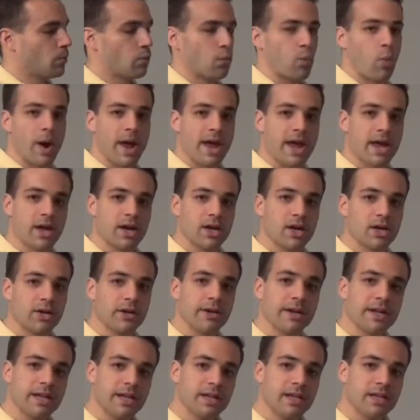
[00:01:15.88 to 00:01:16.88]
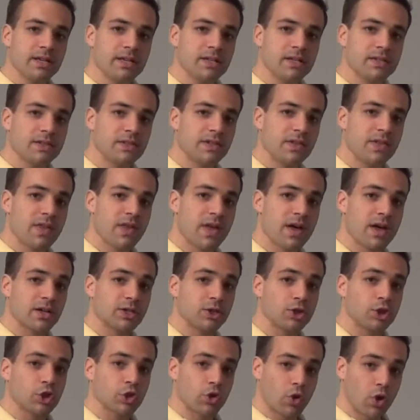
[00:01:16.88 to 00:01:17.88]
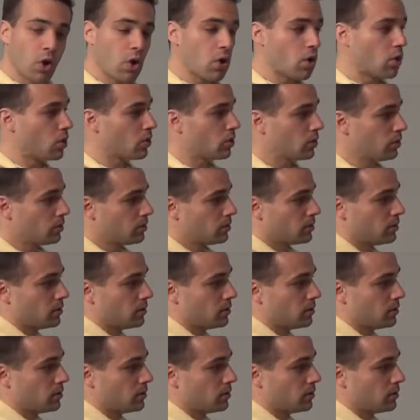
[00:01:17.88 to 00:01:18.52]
Where is the troll?